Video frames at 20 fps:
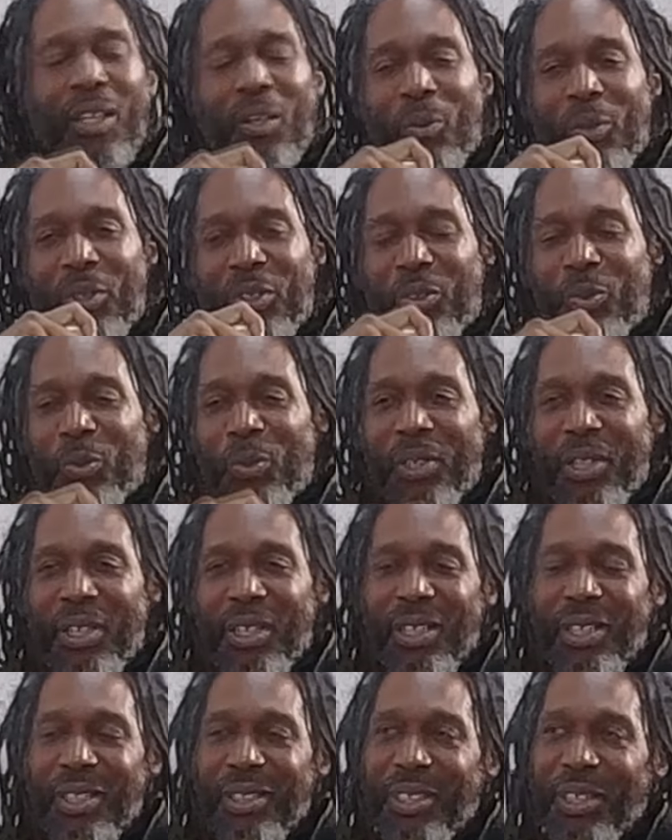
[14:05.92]
it was
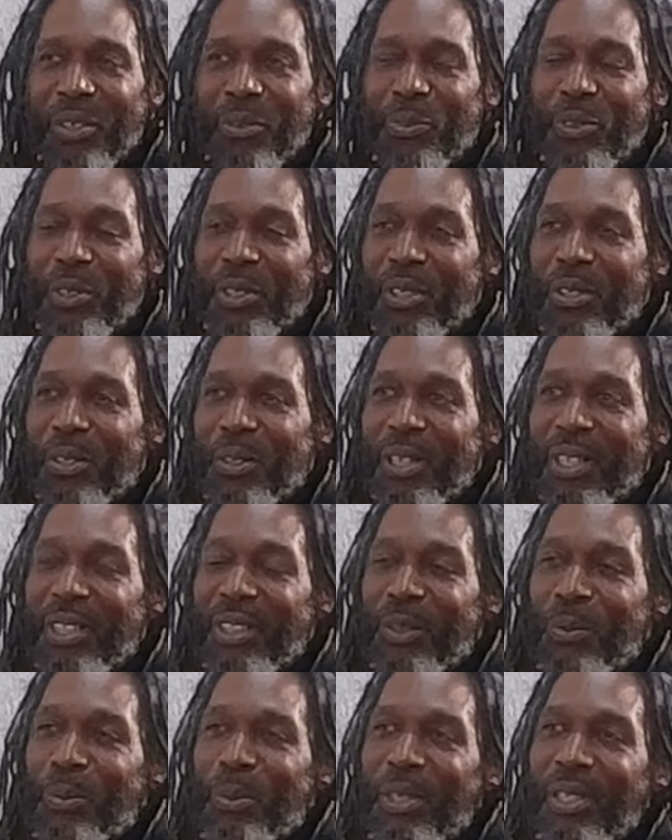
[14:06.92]
weird because I felt
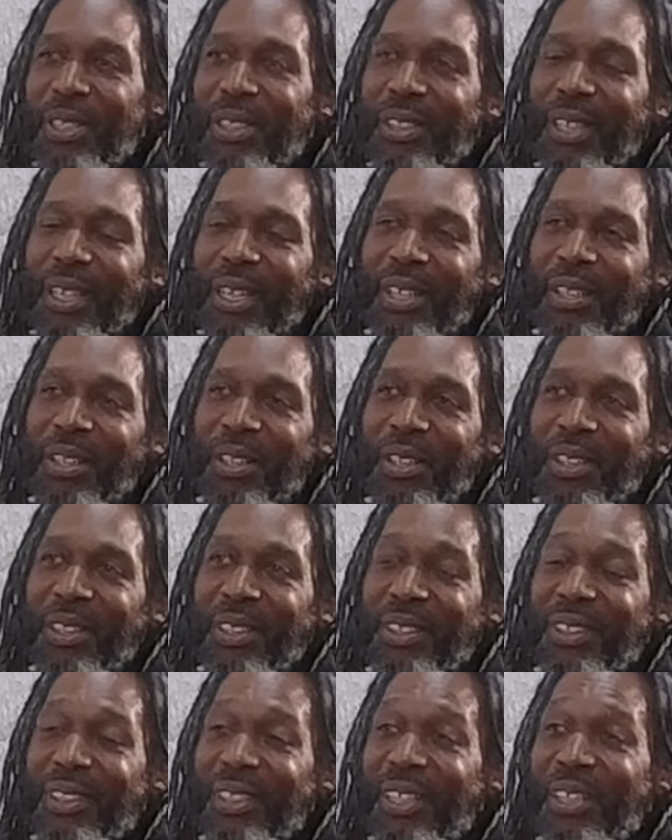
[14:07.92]
crazy because I had all
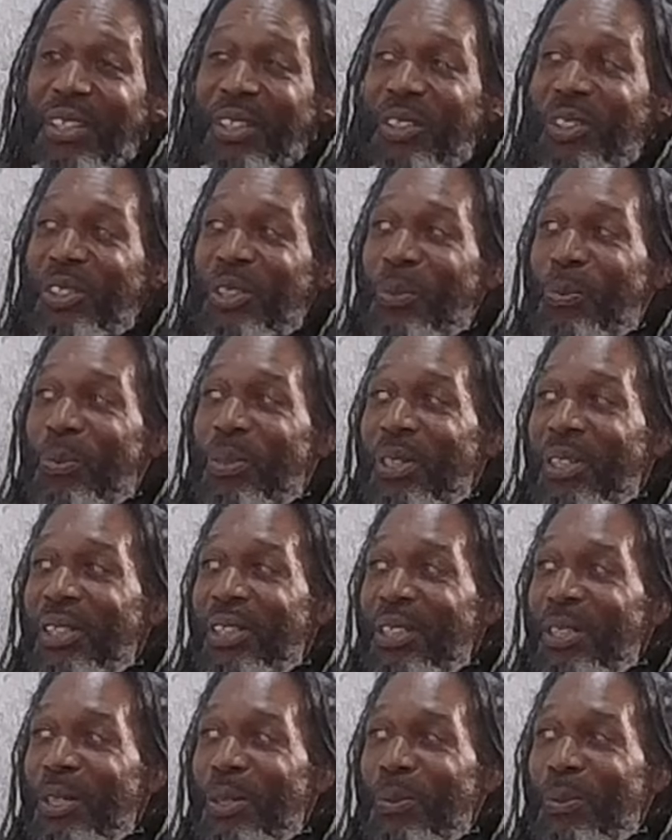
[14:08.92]
this energy
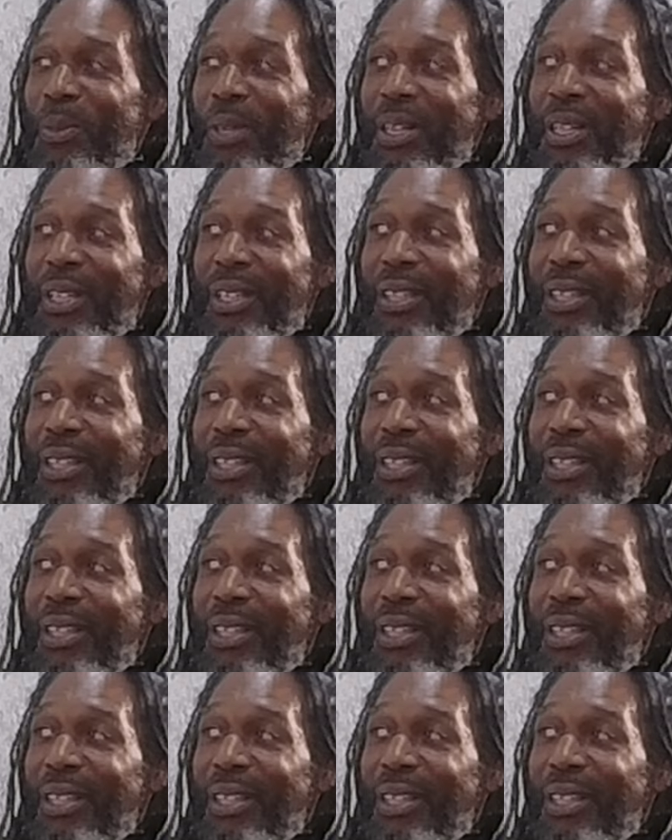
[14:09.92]
building up, like,